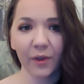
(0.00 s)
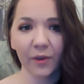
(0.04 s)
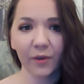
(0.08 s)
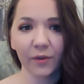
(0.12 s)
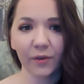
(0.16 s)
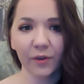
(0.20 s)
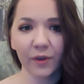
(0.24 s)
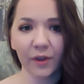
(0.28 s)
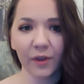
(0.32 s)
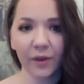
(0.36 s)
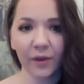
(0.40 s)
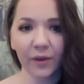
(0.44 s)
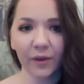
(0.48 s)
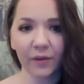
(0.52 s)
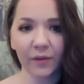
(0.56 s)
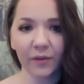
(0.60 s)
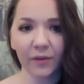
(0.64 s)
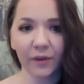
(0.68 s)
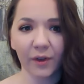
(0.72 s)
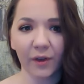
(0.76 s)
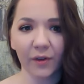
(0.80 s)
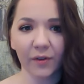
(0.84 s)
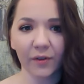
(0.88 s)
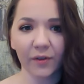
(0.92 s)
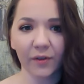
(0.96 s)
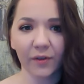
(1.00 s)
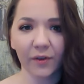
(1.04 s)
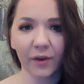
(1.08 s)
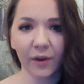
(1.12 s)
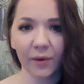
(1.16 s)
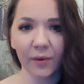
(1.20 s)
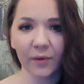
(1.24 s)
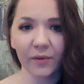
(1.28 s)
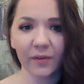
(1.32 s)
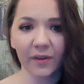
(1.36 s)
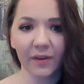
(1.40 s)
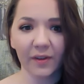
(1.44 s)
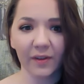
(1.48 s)
So you can start to
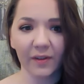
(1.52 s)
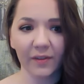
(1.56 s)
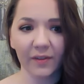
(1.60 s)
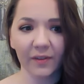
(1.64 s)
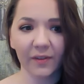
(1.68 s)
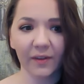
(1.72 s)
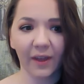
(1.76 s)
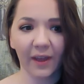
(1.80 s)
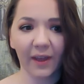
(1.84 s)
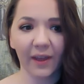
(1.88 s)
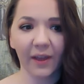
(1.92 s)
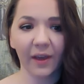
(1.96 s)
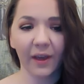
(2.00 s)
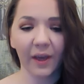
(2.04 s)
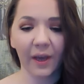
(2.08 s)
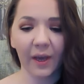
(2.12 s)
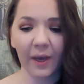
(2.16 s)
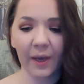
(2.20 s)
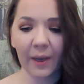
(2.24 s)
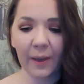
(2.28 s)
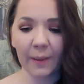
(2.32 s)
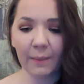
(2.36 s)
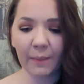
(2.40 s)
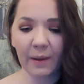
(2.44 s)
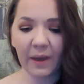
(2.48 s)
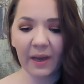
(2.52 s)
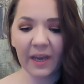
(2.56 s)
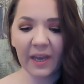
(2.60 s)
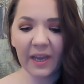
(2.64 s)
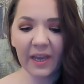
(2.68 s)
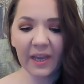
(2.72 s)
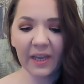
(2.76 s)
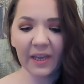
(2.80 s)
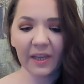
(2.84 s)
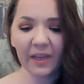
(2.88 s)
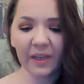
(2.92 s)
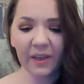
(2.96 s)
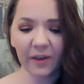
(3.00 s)
notice
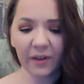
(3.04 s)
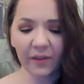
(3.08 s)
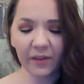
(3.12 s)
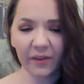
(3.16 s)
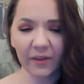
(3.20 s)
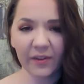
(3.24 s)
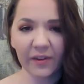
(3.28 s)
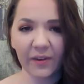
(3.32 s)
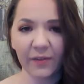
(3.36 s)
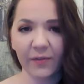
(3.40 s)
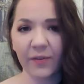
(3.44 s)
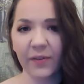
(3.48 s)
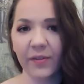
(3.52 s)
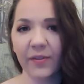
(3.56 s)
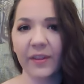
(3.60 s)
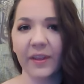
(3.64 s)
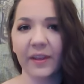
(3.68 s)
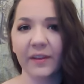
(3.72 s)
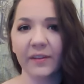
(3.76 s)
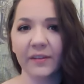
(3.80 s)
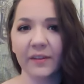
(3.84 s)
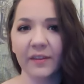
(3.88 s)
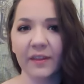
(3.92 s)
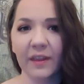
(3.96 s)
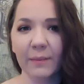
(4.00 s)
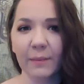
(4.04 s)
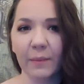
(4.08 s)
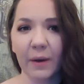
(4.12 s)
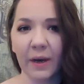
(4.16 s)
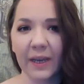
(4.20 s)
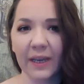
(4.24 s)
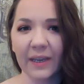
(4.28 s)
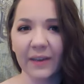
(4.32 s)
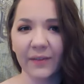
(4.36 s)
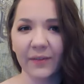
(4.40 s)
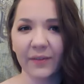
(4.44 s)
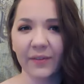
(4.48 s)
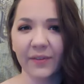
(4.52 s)
the different things that they
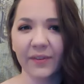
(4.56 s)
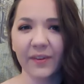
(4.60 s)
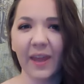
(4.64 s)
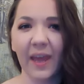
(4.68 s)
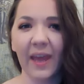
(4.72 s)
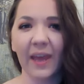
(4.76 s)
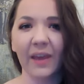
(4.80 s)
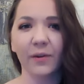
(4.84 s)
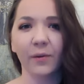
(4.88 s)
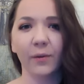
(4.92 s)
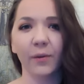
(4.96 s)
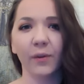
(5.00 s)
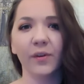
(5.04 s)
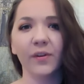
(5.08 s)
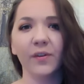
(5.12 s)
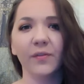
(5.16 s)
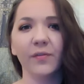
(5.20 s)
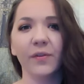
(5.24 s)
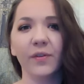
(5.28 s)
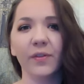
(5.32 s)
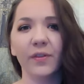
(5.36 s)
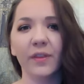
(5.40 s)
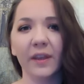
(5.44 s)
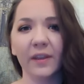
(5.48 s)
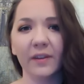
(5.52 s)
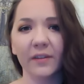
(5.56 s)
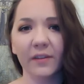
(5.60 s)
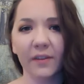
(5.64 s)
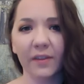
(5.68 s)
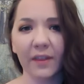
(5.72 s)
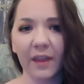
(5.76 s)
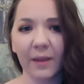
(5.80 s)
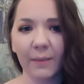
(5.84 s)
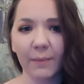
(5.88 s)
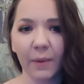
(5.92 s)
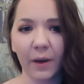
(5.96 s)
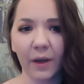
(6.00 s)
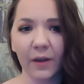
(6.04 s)
might have said, or the different things that
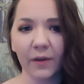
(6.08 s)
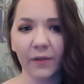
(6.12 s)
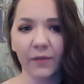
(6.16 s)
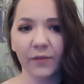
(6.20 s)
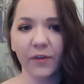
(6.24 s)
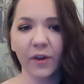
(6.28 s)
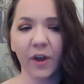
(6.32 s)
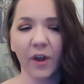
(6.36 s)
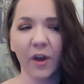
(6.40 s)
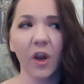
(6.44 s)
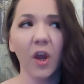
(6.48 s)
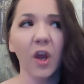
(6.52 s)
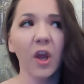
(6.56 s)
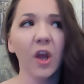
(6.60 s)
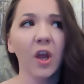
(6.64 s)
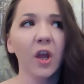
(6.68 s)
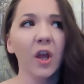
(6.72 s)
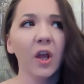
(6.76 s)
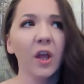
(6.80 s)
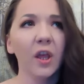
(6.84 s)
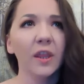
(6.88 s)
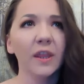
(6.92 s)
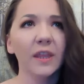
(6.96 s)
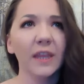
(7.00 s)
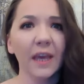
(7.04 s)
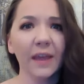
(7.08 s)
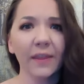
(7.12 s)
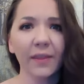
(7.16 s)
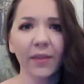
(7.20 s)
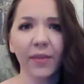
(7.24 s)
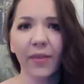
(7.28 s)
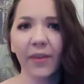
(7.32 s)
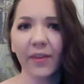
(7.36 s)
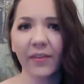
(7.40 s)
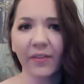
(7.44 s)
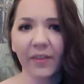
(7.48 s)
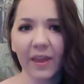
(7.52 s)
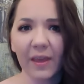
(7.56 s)
they might have done. The other
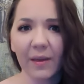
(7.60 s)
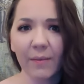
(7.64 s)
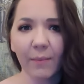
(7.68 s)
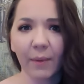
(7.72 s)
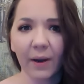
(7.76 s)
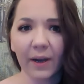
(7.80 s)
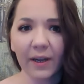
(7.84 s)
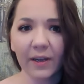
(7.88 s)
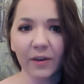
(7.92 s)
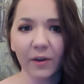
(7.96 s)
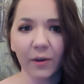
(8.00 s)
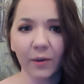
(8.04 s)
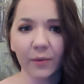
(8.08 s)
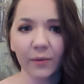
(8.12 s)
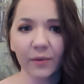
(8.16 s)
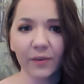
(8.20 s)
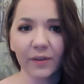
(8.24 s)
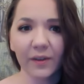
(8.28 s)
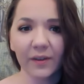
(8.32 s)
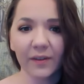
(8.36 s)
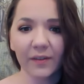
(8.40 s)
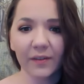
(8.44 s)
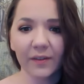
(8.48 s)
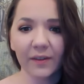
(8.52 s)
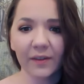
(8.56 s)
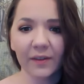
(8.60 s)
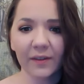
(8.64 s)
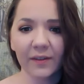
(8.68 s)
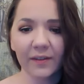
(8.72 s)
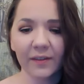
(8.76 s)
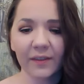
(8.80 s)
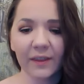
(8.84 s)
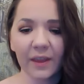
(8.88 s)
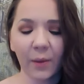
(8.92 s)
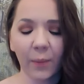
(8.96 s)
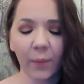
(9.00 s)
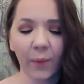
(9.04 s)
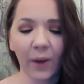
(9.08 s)
thing that you might notice is
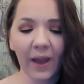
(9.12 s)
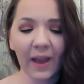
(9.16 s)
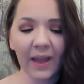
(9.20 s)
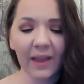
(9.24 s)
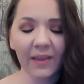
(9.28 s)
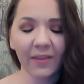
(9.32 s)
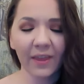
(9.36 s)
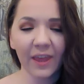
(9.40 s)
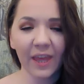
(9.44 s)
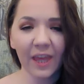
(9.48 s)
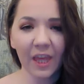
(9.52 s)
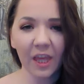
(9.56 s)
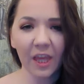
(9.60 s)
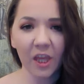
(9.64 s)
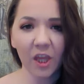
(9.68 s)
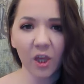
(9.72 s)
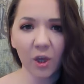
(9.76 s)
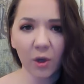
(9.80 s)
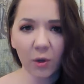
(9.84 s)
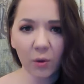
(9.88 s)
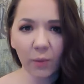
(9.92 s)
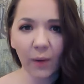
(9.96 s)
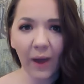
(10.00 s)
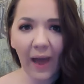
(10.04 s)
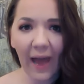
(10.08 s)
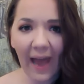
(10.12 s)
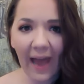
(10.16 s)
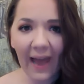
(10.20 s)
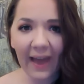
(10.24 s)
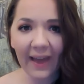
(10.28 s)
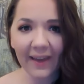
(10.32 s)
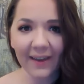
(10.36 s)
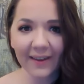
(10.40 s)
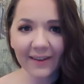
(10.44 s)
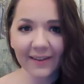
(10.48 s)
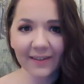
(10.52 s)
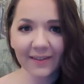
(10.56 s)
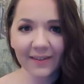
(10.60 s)
the way that you
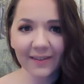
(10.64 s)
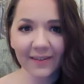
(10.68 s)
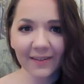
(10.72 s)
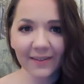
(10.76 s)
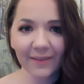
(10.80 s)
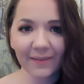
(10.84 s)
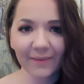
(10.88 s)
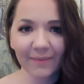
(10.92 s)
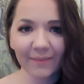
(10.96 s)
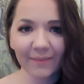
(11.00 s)
act.